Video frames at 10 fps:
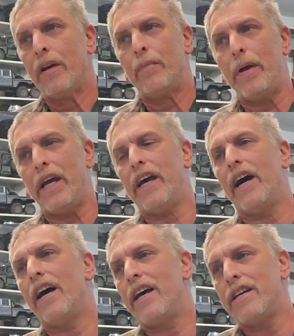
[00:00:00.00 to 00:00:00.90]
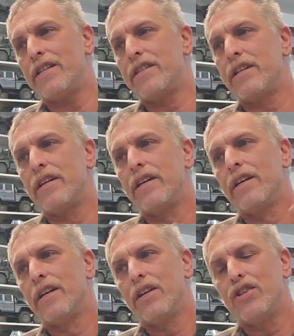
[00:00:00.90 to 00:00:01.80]
Because
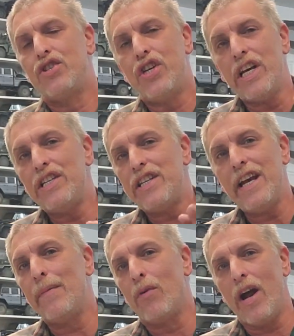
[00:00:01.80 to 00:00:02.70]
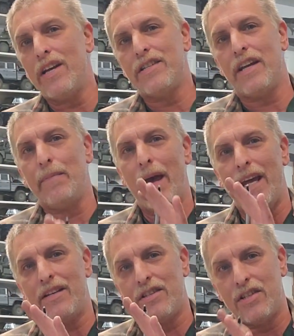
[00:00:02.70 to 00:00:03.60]
GCM Racing
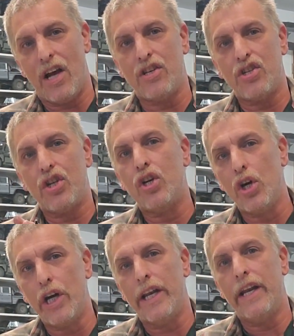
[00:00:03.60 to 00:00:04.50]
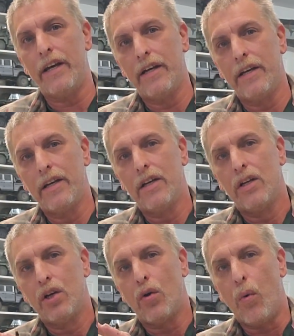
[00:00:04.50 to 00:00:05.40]
makes such good
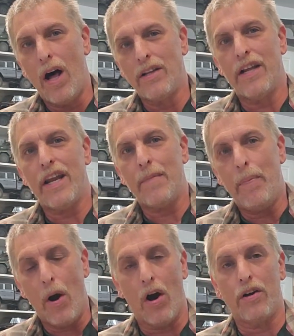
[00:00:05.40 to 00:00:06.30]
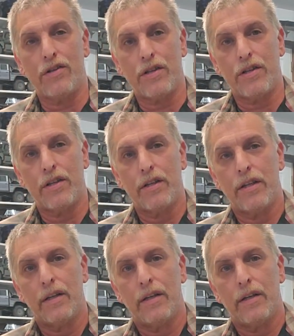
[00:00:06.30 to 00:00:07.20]
quality parts
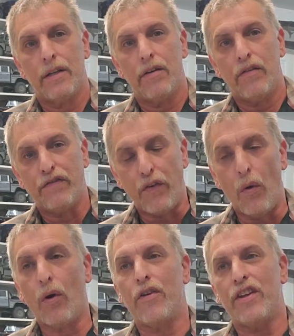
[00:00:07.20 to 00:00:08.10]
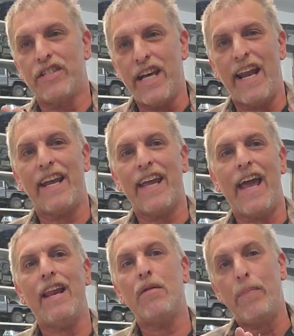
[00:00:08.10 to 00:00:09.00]
for the
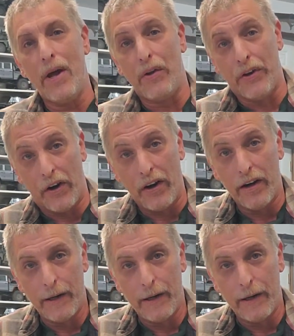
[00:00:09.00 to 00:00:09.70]
dedicated builder.